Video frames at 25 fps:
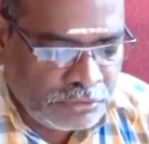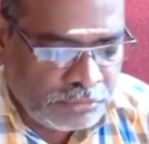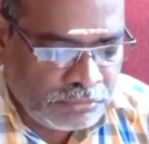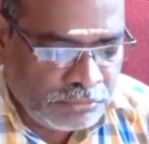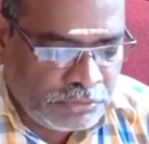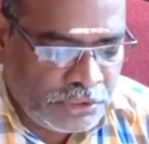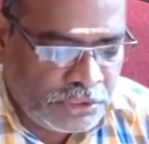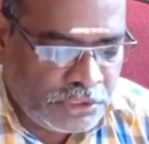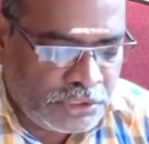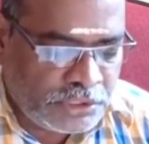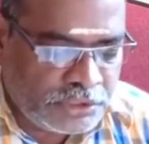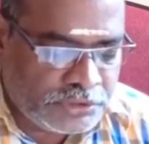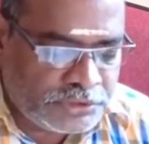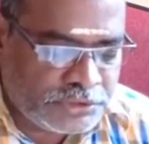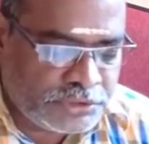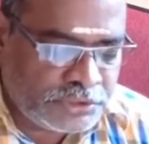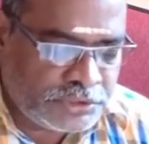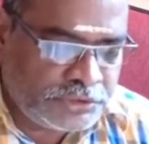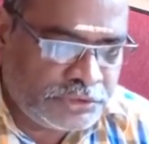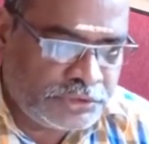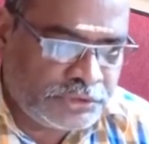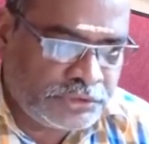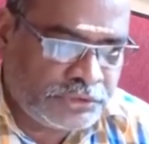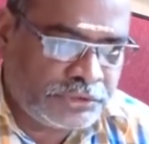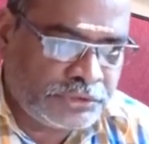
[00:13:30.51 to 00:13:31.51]
medical
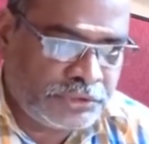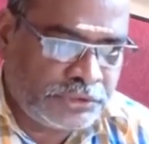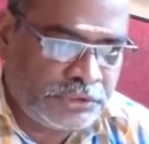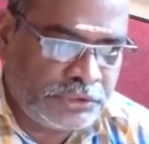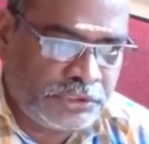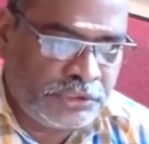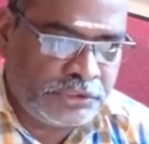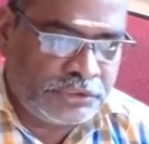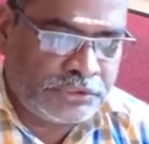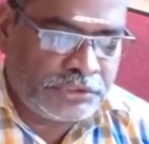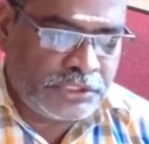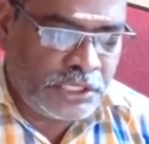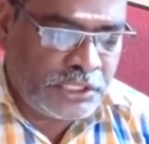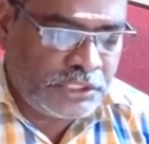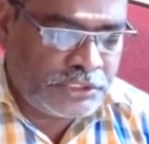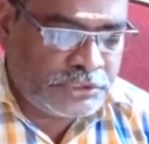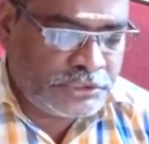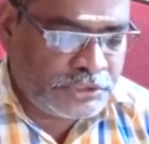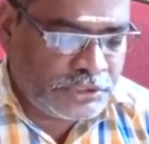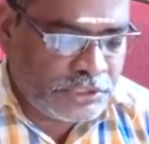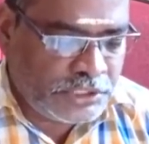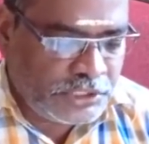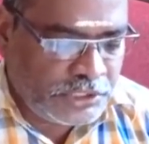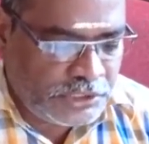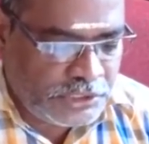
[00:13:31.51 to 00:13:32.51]
sciences, and
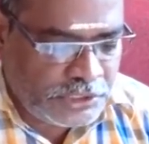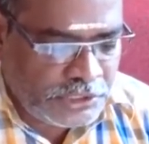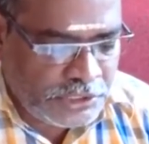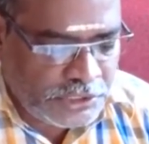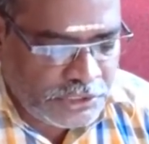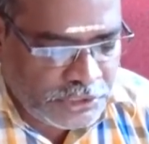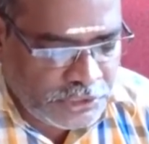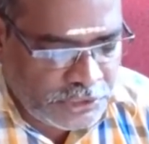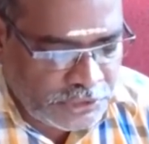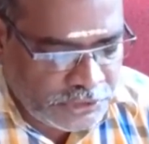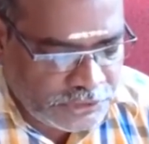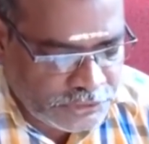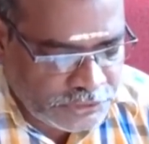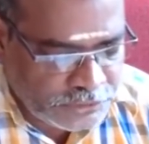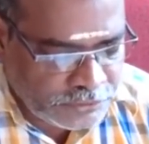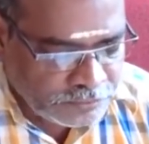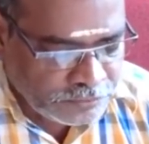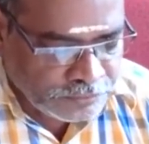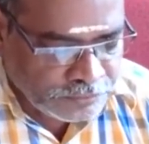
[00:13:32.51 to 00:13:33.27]
statistical techniques.